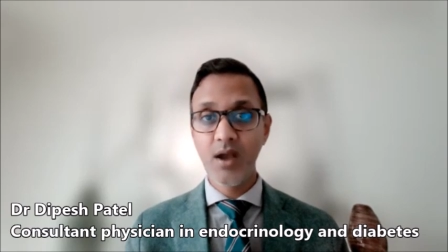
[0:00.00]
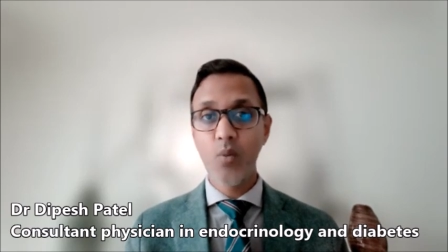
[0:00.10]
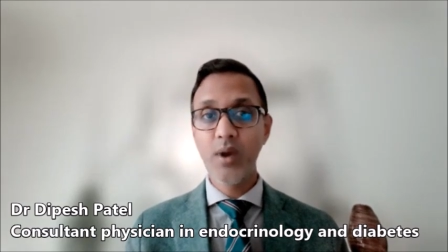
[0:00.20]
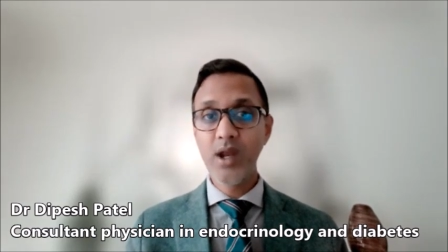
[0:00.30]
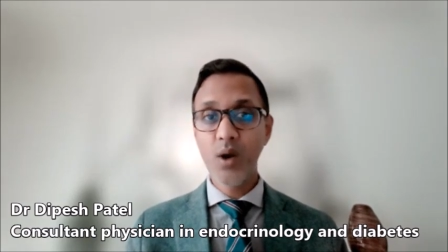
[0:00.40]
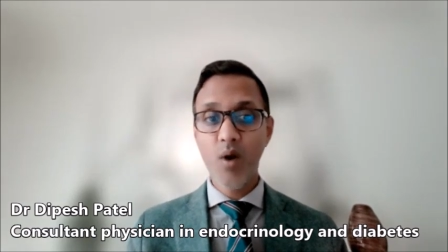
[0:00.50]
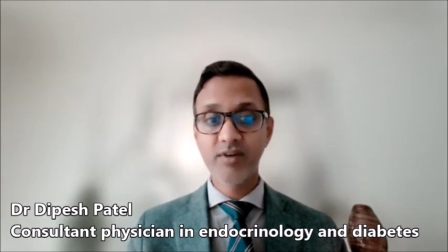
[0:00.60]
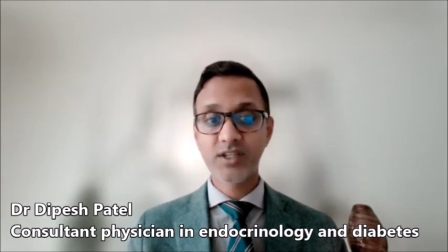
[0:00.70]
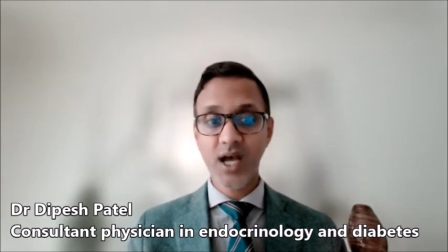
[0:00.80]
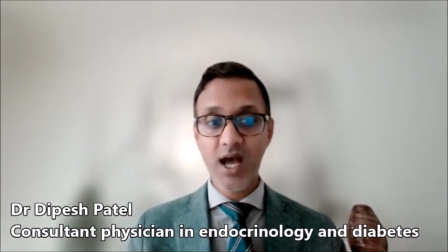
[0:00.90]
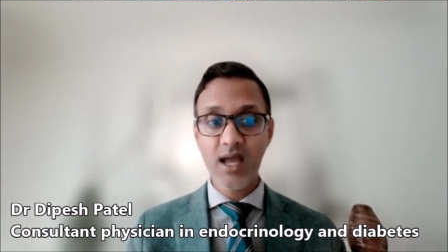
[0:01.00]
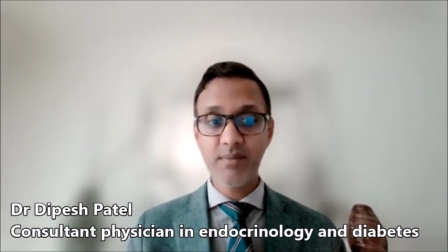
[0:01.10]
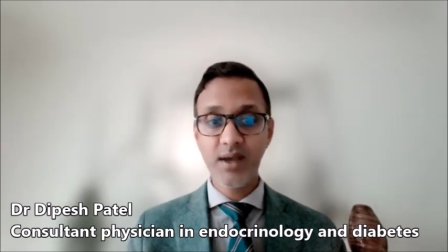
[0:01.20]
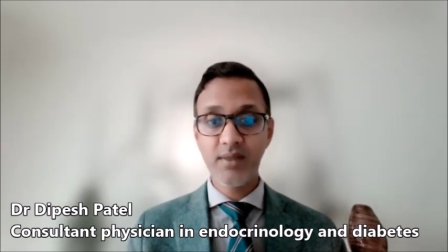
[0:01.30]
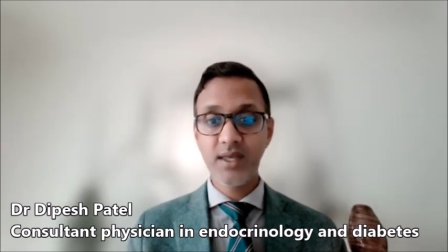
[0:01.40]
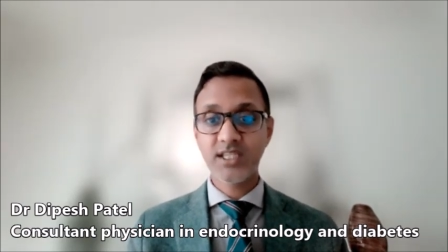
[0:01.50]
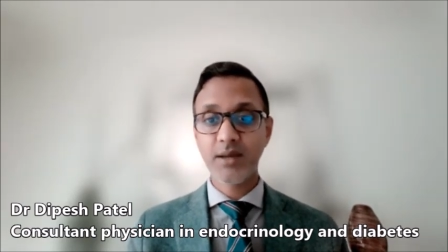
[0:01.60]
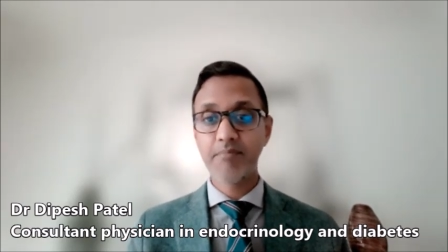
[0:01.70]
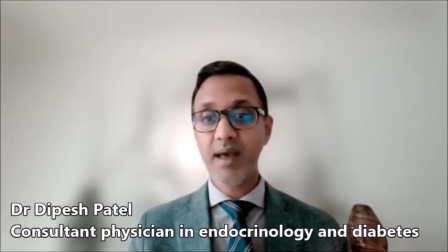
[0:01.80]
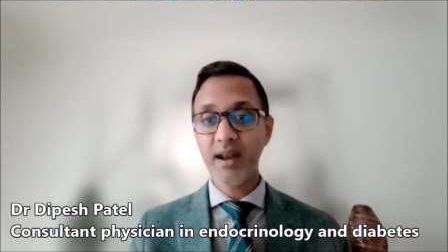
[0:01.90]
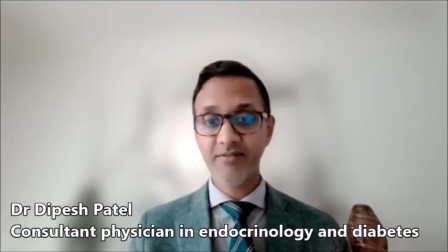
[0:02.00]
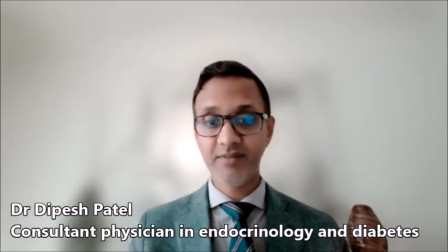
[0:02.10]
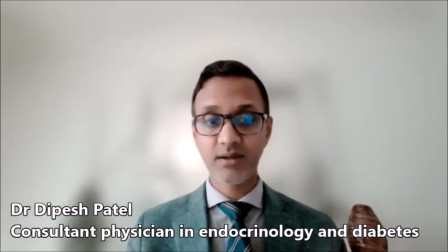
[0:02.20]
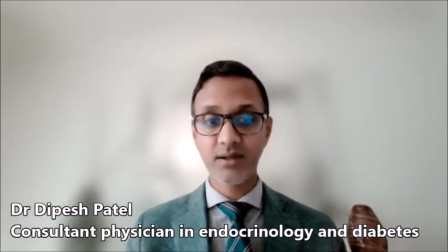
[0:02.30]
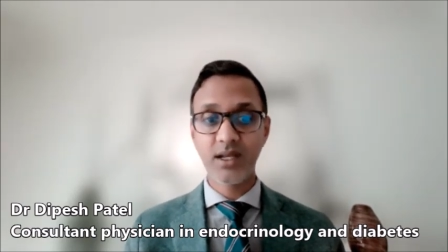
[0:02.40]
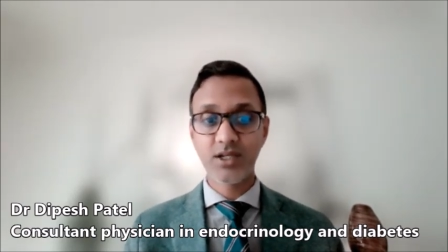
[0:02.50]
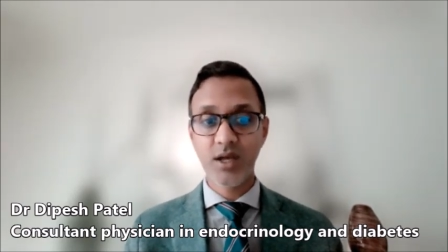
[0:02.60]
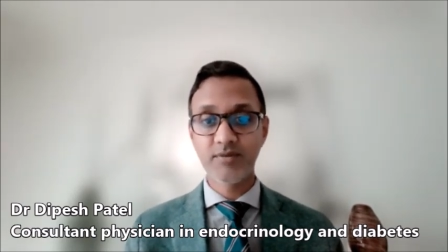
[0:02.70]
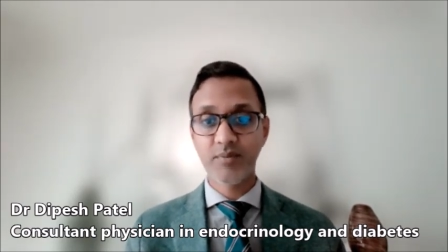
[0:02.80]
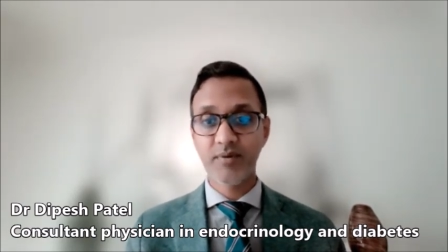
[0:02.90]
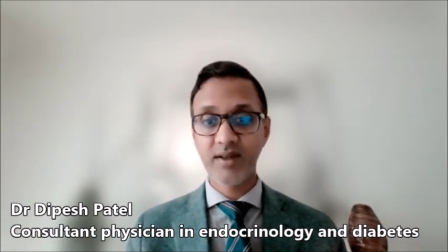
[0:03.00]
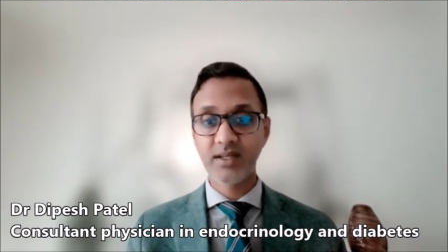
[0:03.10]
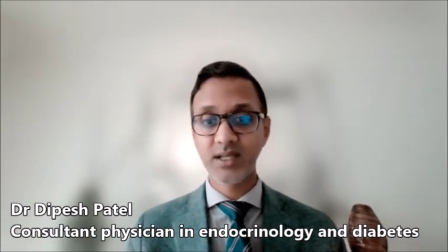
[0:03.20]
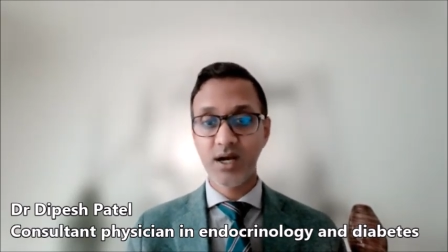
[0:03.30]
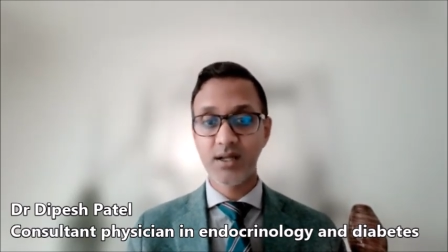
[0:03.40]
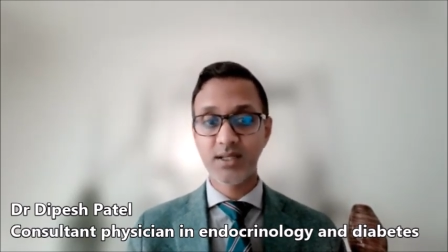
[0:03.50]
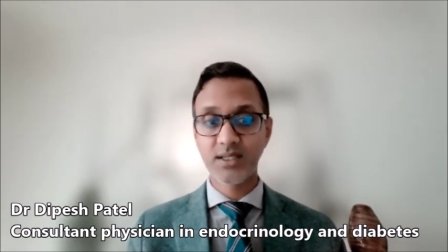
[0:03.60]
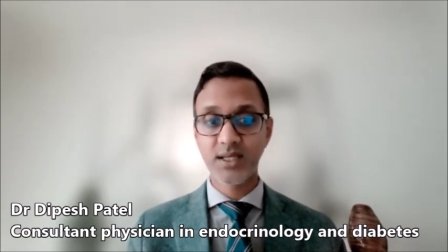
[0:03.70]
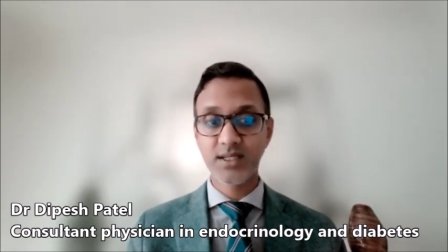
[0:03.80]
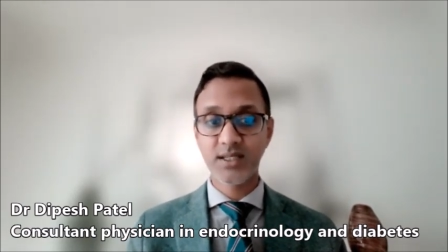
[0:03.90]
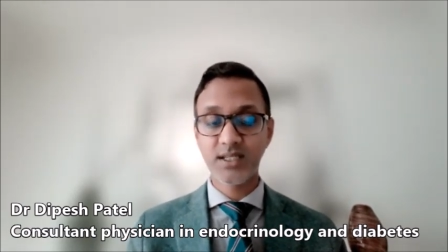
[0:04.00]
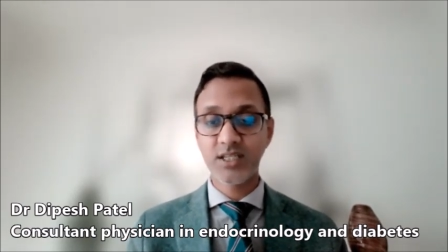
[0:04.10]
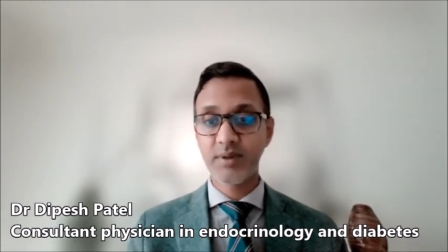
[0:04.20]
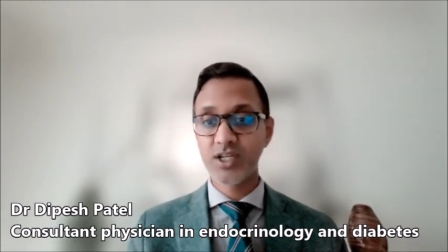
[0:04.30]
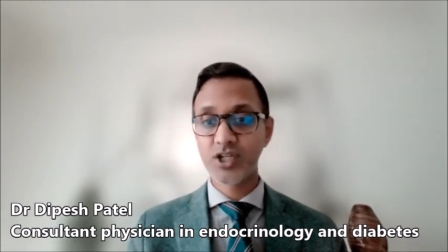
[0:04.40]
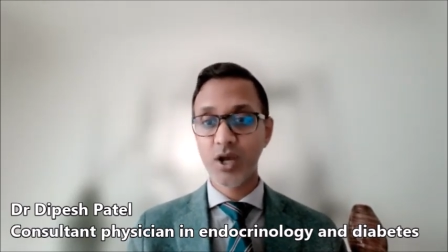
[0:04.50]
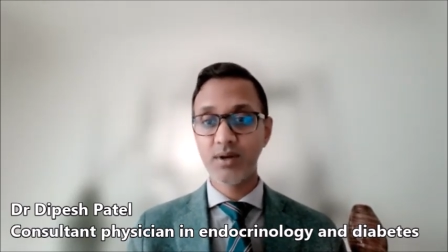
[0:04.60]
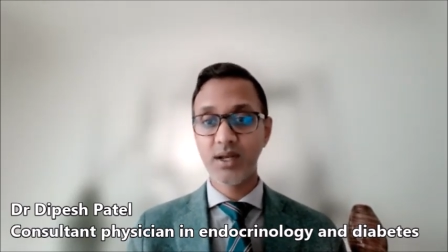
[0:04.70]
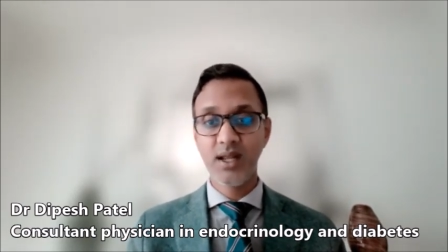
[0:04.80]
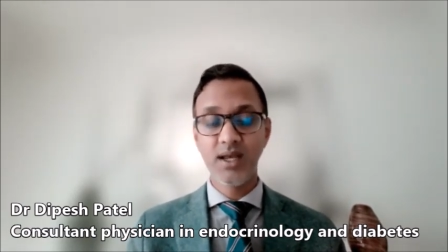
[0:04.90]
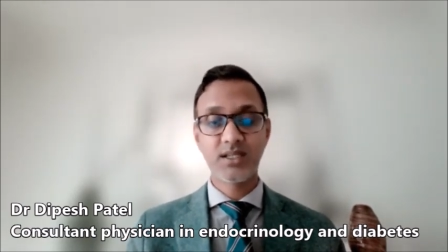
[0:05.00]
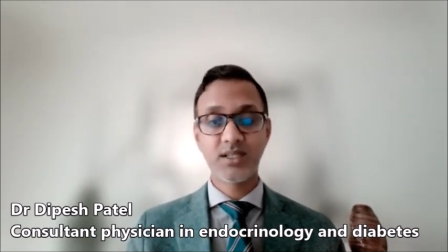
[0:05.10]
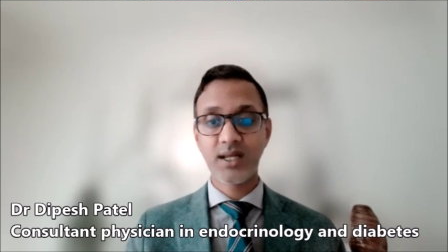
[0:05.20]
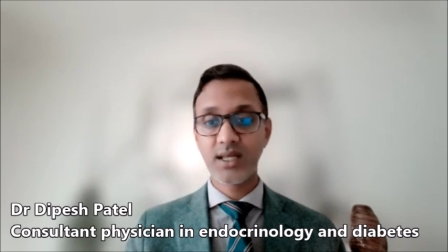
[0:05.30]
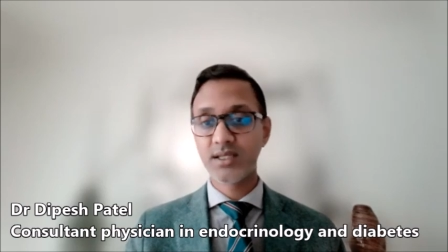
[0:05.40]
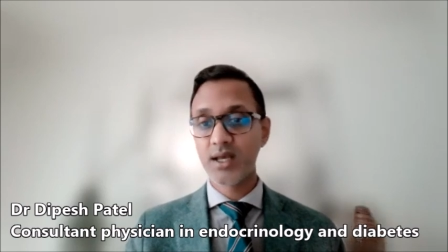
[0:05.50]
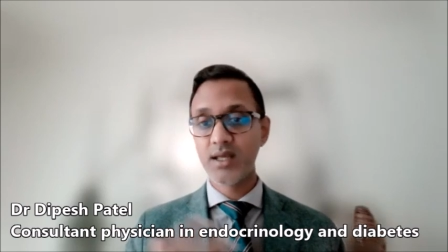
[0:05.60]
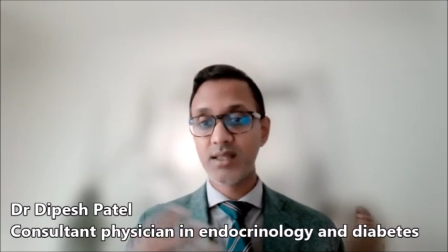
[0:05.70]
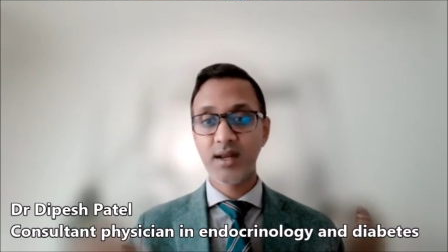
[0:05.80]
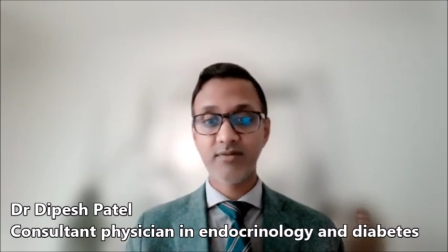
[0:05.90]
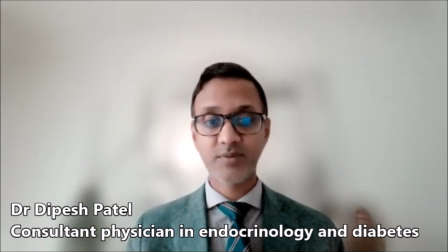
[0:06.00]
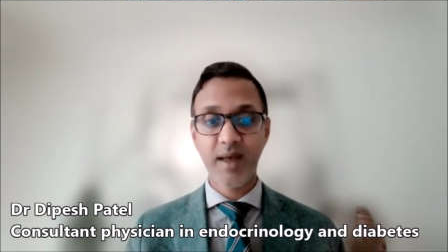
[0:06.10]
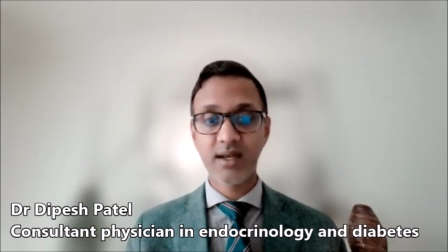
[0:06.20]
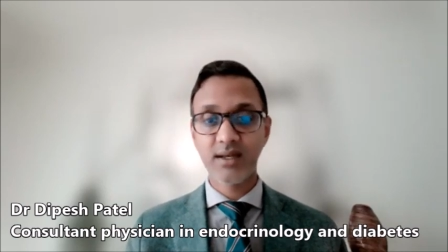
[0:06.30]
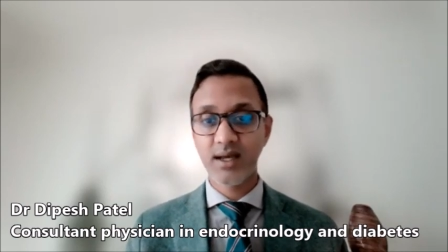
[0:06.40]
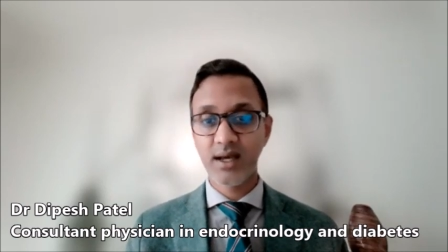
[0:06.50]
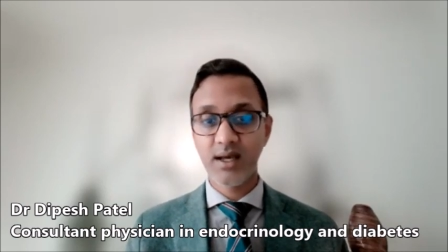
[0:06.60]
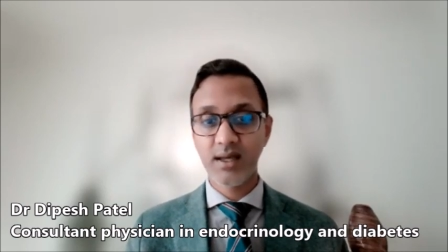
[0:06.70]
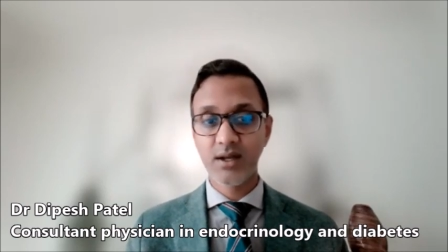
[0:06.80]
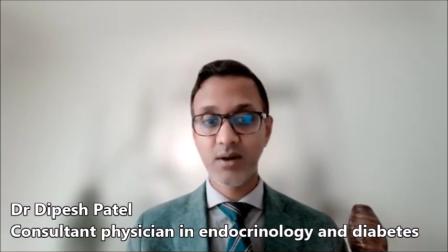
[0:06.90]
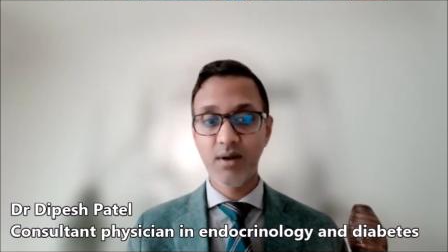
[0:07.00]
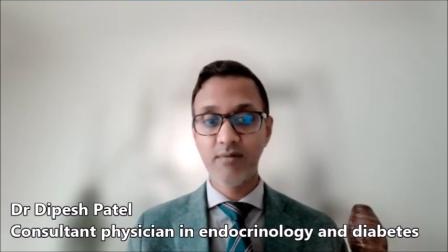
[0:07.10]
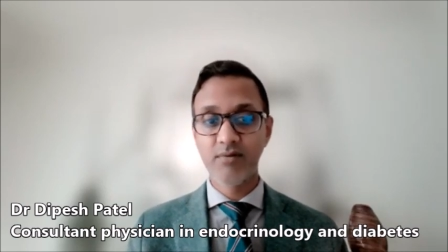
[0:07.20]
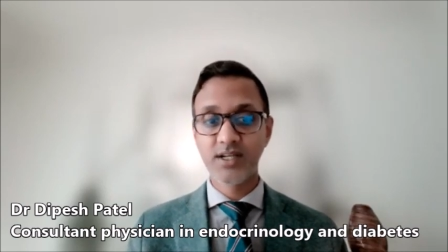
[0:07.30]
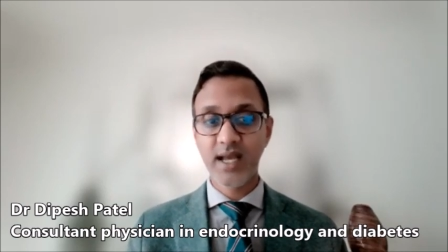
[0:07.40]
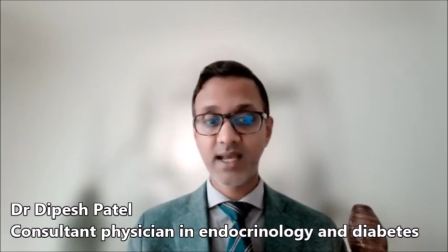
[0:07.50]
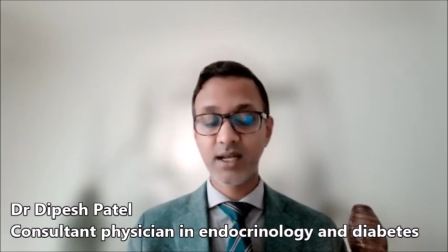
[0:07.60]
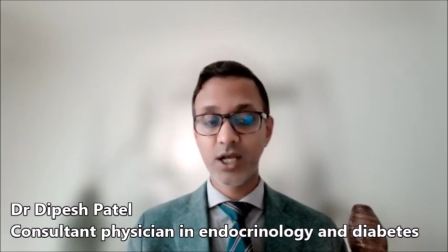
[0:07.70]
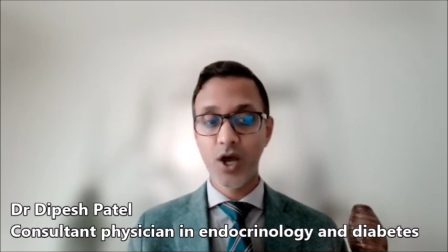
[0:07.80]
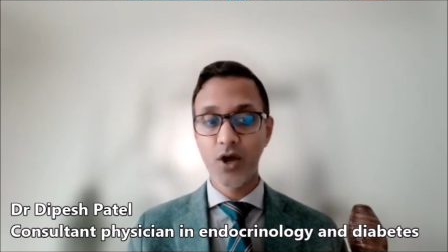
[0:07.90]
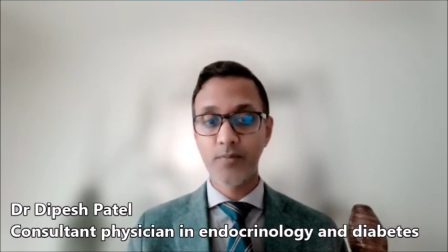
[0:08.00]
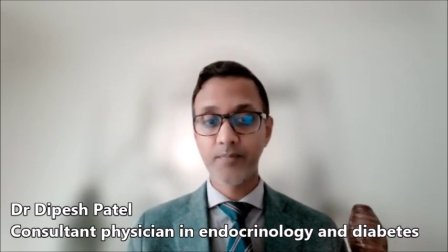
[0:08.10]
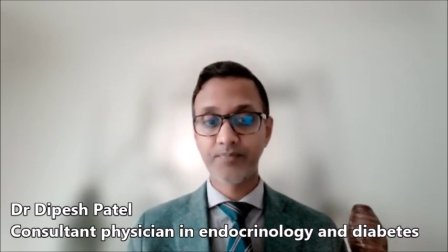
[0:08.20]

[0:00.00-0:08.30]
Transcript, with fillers: We know over time there's some benefit in terms of preventing heart disease, and this has been shown in studies that have spanned, uh, you know, over a decade ago.